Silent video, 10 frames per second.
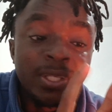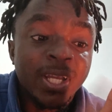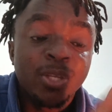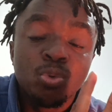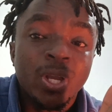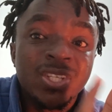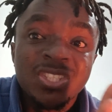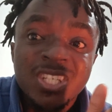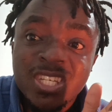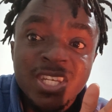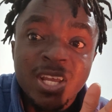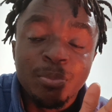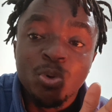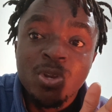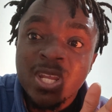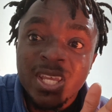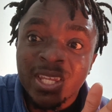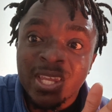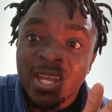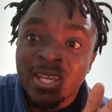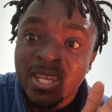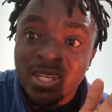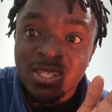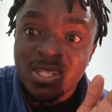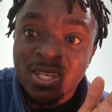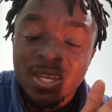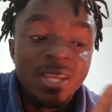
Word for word: That you can see them only in the gate.